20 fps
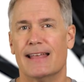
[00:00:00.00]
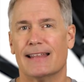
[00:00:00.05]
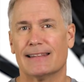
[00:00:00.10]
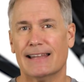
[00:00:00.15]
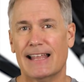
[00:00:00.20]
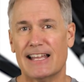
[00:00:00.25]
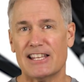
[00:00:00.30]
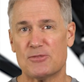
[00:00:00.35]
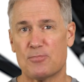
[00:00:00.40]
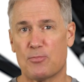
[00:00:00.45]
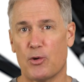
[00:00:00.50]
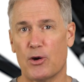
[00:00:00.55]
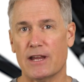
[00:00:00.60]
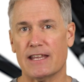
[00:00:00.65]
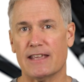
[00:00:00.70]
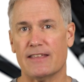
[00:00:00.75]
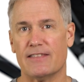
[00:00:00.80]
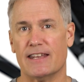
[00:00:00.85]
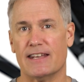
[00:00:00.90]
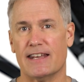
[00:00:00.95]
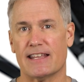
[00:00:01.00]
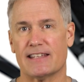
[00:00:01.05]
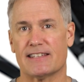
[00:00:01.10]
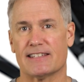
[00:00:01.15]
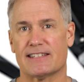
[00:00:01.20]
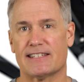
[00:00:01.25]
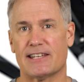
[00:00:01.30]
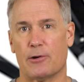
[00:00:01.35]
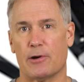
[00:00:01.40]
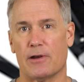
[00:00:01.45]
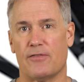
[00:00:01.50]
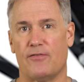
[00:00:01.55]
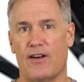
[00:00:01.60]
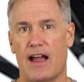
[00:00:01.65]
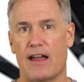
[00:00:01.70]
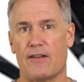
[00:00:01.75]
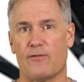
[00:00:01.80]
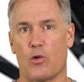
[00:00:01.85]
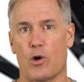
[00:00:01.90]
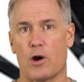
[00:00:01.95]
Let's bring in the necessary
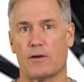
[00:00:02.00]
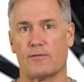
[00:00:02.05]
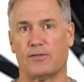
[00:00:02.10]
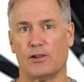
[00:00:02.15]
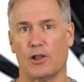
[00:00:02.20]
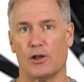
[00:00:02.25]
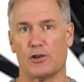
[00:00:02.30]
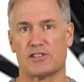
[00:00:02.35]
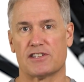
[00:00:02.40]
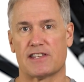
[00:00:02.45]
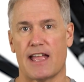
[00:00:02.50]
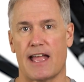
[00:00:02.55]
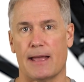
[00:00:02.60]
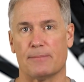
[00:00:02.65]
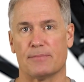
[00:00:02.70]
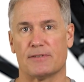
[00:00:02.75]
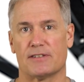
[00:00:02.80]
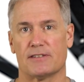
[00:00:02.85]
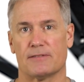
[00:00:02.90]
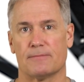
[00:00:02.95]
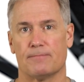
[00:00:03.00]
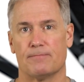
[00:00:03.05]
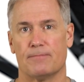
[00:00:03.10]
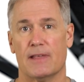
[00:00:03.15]
5 workflow steps.